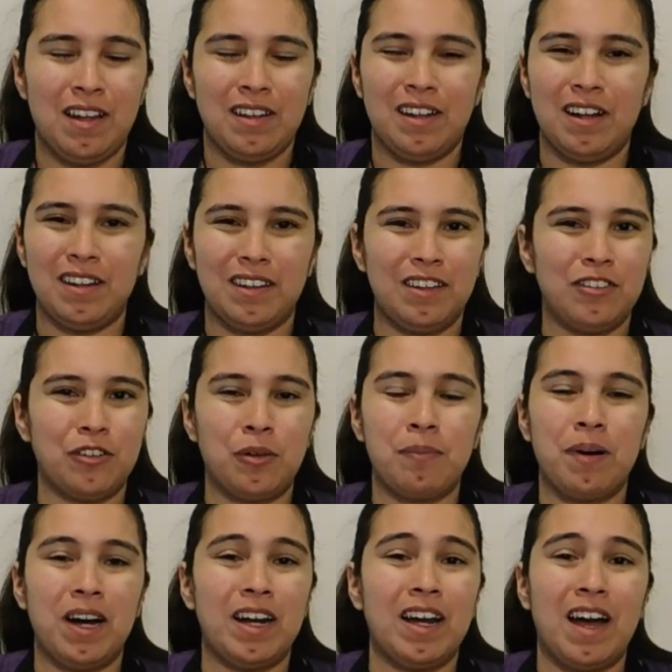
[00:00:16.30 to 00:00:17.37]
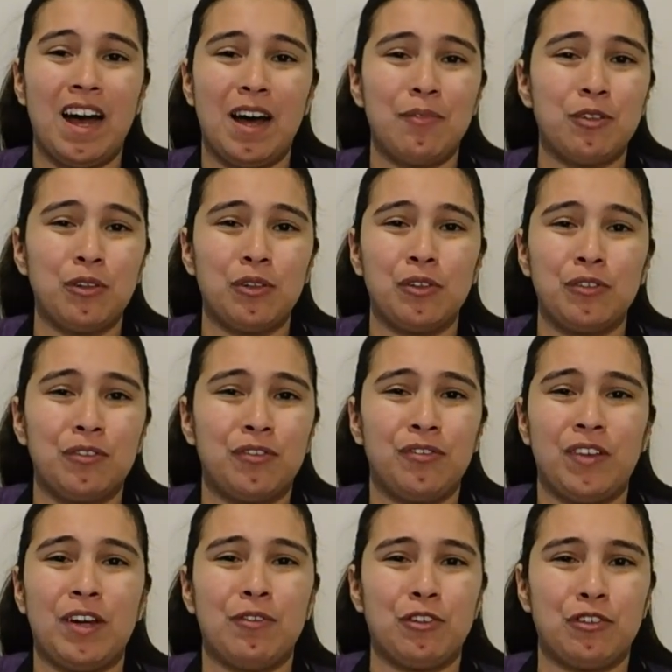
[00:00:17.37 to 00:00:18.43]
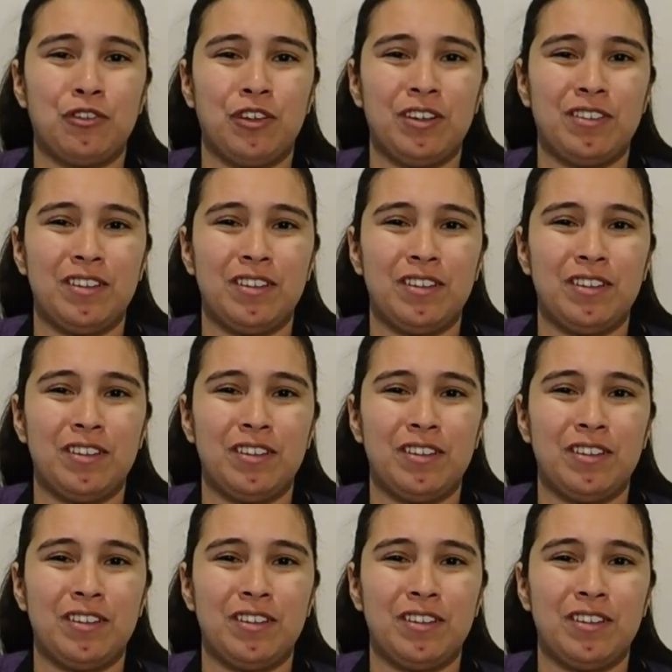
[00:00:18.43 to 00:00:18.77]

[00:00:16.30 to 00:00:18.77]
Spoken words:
Now these are my absolute favorite treat